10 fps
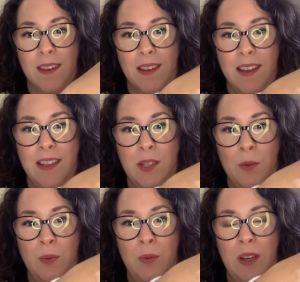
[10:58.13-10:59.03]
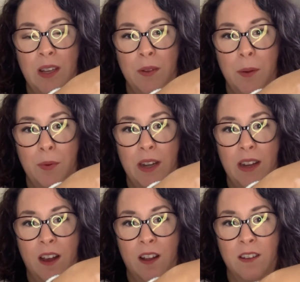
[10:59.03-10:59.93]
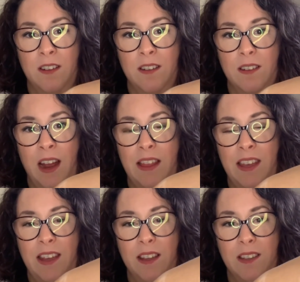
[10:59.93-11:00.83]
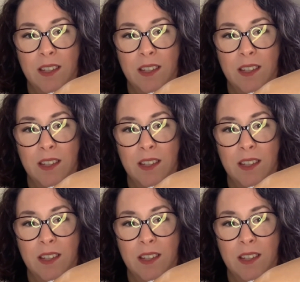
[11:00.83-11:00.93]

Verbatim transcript: It's a really, really pretty color. I think it's